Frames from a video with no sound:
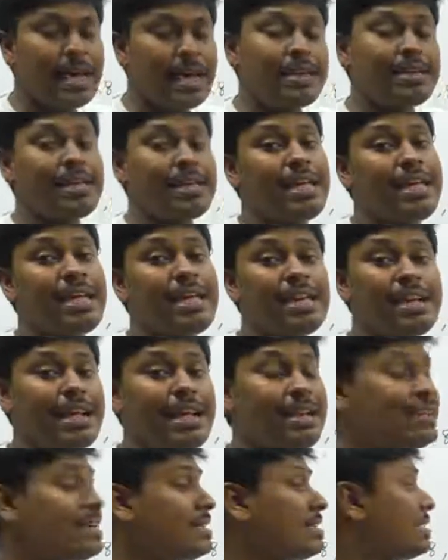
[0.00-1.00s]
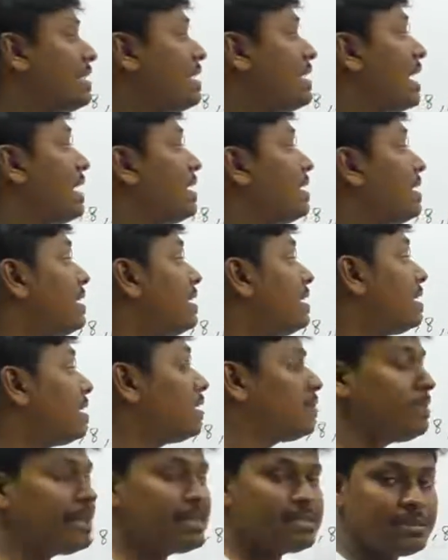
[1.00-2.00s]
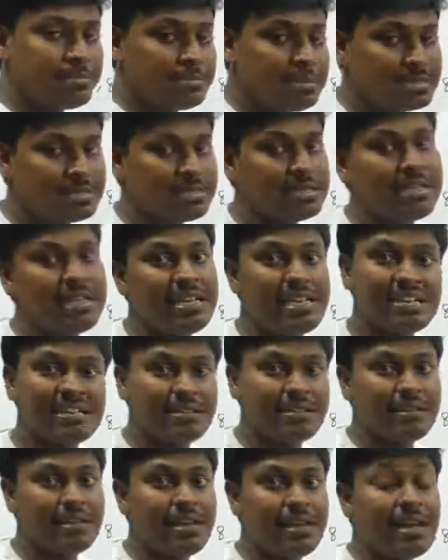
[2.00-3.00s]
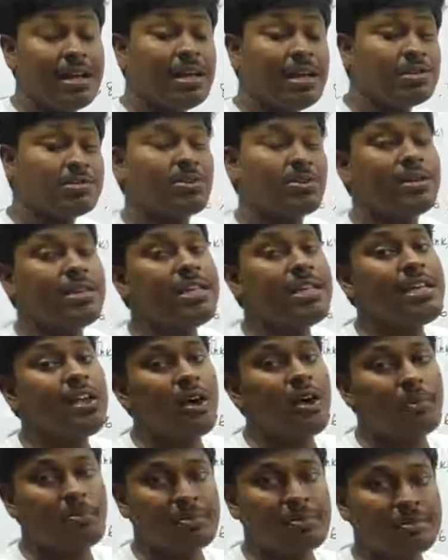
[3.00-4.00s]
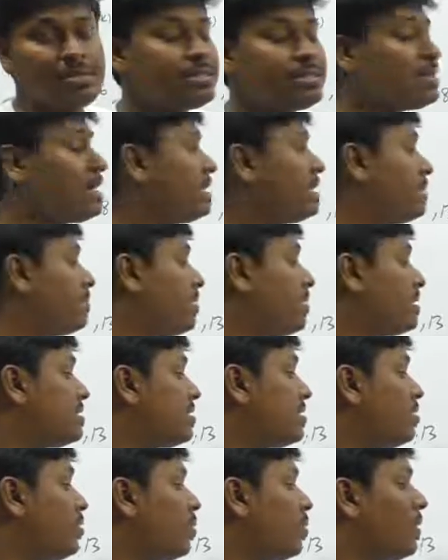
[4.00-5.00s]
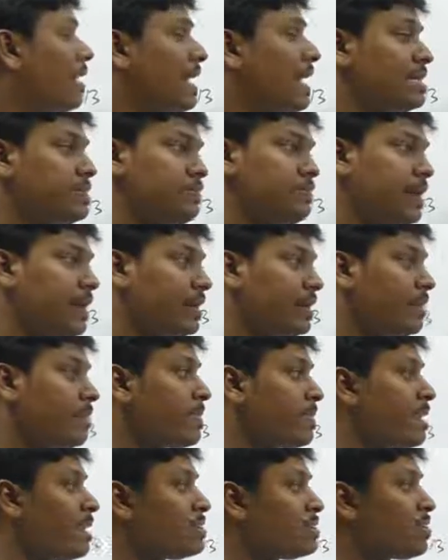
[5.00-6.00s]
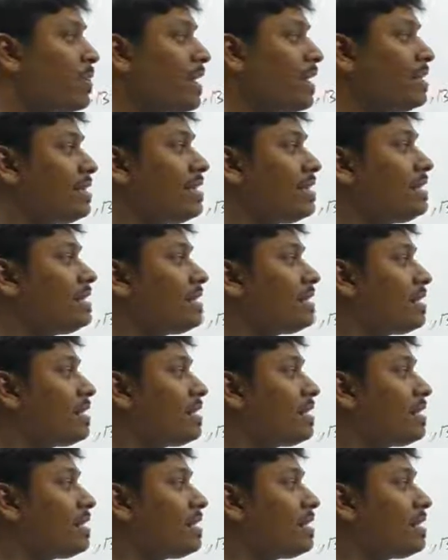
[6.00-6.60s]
and A right hand side at the third place the person D is sitting. So D opposite side the person who likes pink. So I think